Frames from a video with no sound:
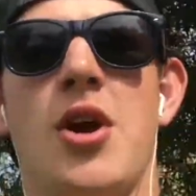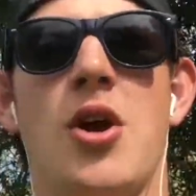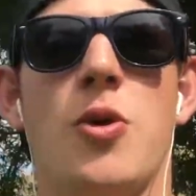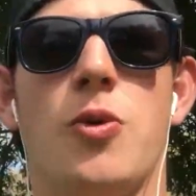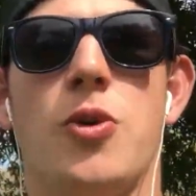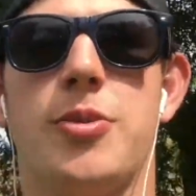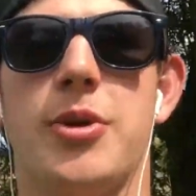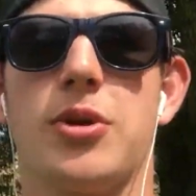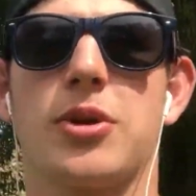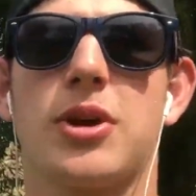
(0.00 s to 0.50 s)

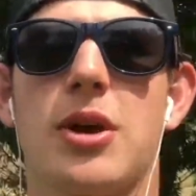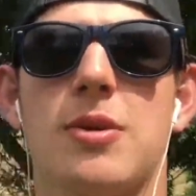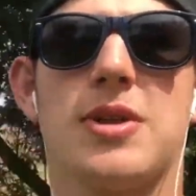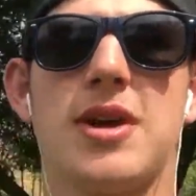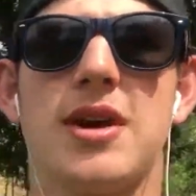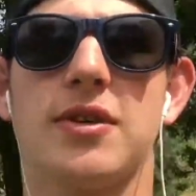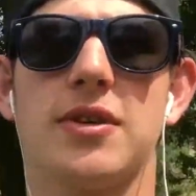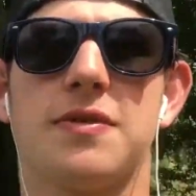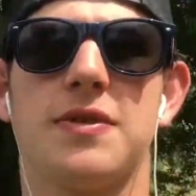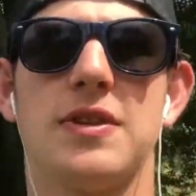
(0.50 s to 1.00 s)
been okay with
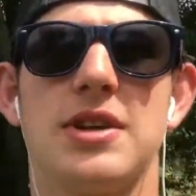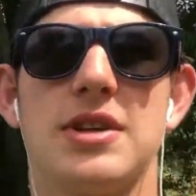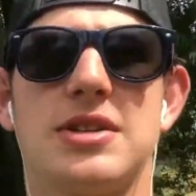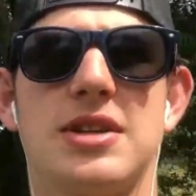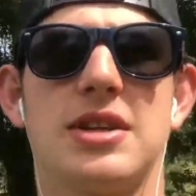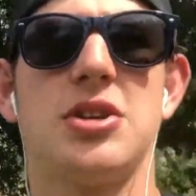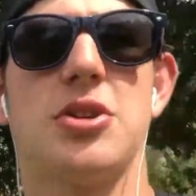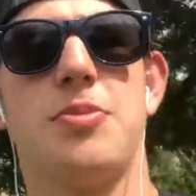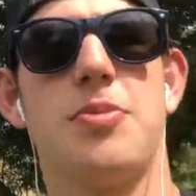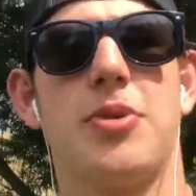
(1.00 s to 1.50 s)
having a fitness
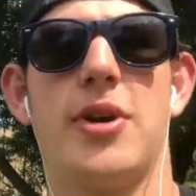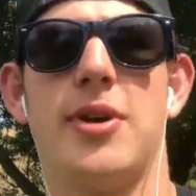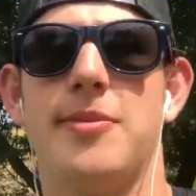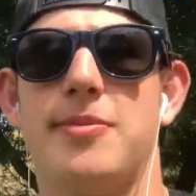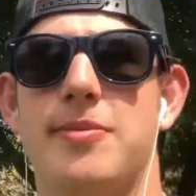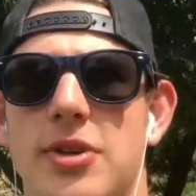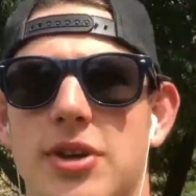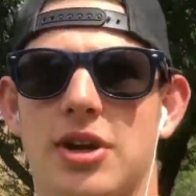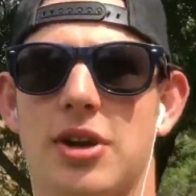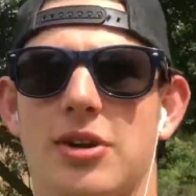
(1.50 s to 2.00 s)
center, but
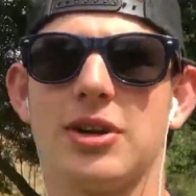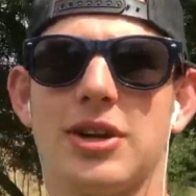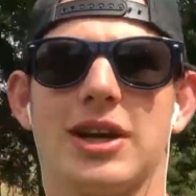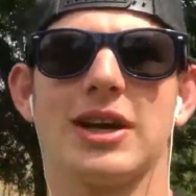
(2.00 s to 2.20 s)
you can't